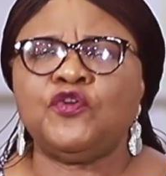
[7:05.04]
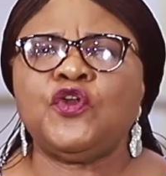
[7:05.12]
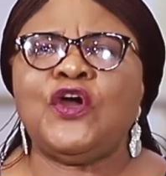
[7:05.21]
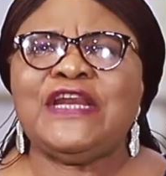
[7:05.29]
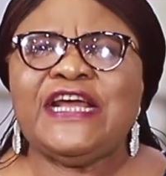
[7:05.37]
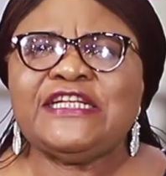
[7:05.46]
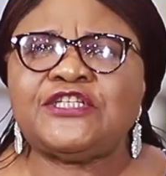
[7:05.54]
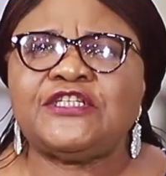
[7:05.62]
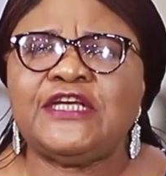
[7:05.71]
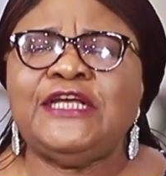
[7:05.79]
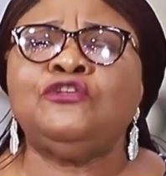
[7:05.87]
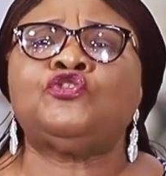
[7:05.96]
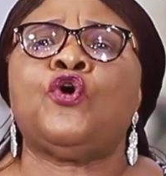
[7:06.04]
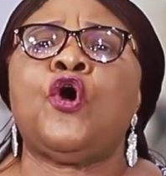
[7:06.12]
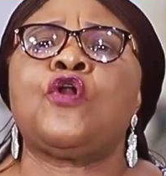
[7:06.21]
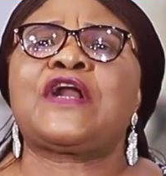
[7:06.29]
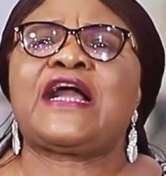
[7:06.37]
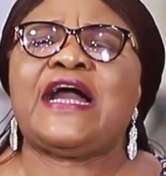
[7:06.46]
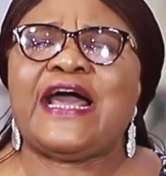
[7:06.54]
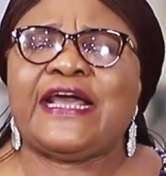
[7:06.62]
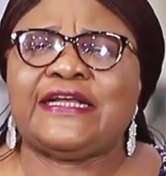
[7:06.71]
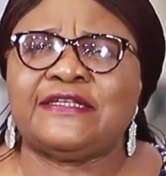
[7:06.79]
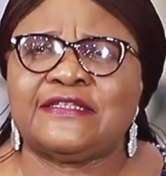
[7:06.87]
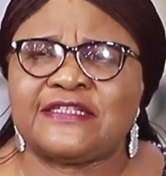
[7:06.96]
knowledge into all
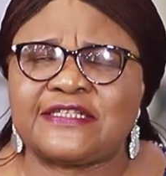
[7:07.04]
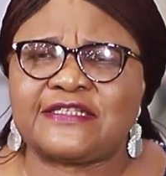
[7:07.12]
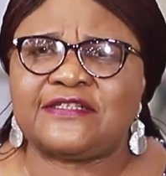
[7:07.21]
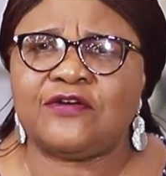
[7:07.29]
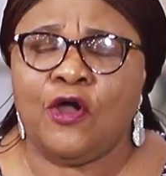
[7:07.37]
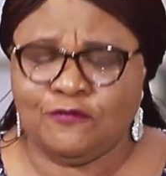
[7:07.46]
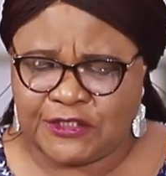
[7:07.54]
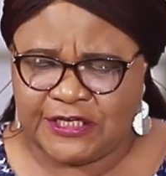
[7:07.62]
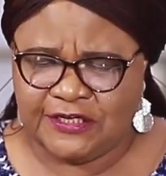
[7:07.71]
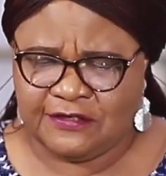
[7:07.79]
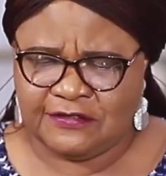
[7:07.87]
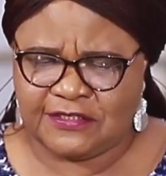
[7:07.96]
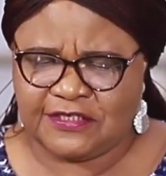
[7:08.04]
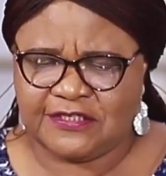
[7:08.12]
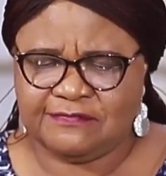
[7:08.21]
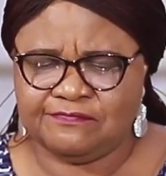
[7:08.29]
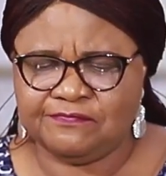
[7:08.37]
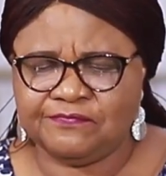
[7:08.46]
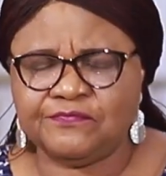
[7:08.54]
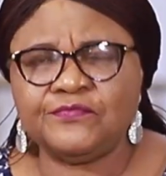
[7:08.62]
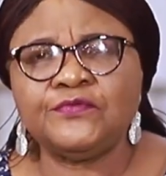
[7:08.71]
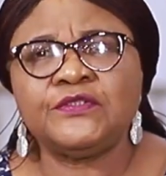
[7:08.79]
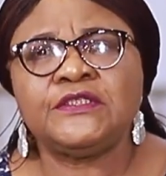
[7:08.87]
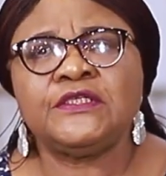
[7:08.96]
kinds of skills,
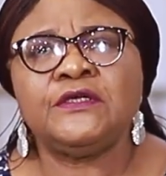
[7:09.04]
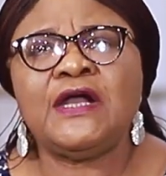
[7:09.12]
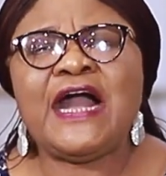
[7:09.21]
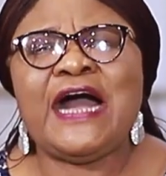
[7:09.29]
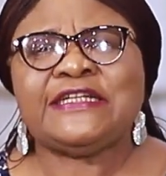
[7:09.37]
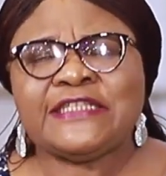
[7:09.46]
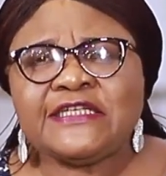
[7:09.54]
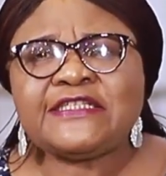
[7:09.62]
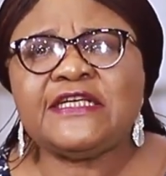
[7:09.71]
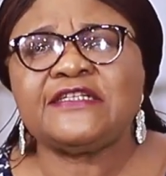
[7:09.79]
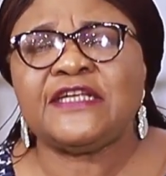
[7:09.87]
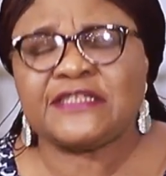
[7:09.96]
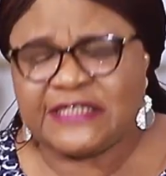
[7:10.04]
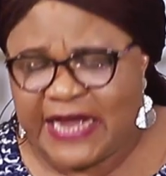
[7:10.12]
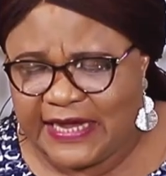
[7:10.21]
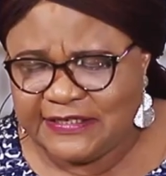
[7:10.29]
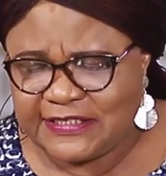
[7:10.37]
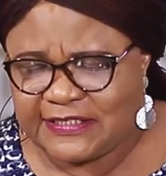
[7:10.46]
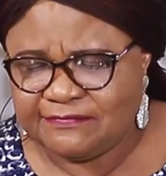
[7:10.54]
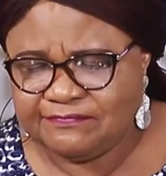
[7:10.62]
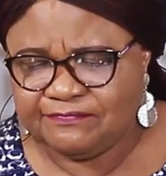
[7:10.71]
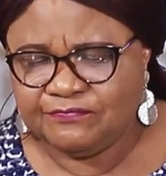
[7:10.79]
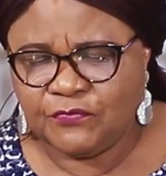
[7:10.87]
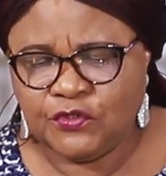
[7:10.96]
artistic designs,
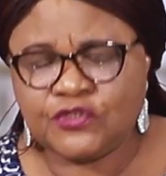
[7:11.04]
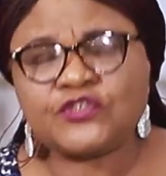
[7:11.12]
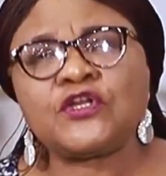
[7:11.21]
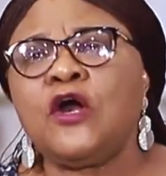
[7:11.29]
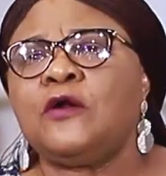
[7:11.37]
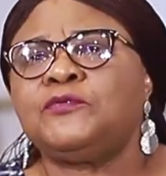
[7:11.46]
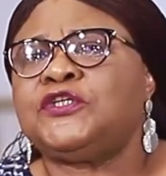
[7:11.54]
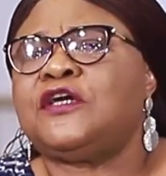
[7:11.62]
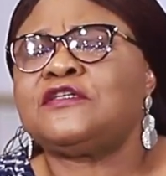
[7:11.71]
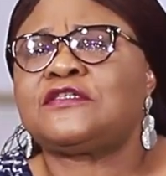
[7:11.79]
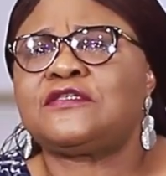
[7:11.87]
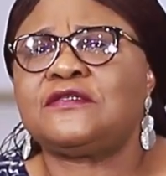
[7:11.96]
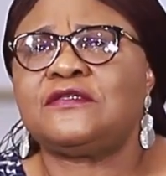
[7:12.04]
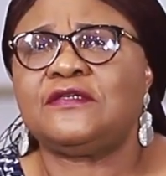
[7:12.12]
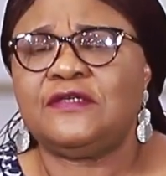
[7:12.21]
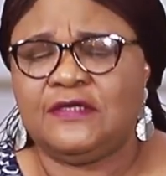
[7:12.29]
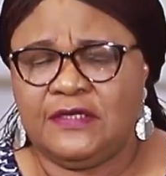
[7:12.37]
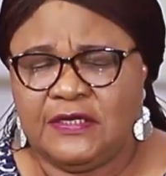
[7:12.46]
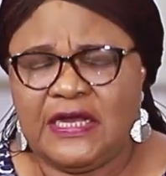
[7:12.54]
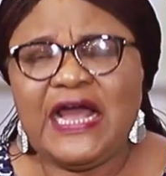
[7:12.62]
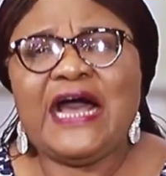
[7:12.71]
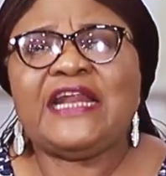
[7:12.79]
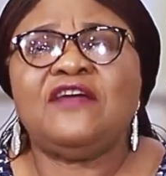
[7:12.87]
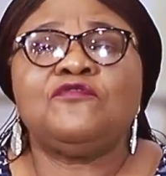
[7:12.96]
sculptures,
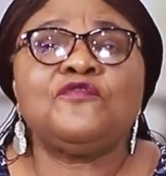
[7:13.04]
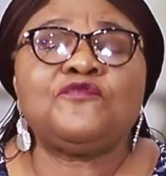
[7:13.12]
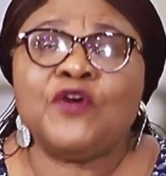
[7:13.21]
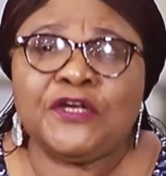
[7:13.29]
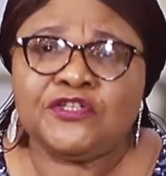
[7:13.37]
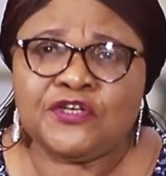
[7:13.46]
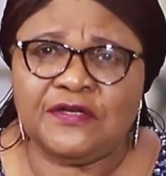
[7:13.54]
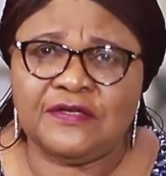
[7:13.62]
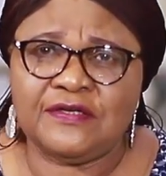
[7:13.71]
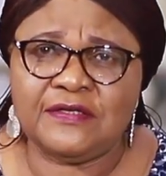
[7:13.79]
and even furniture,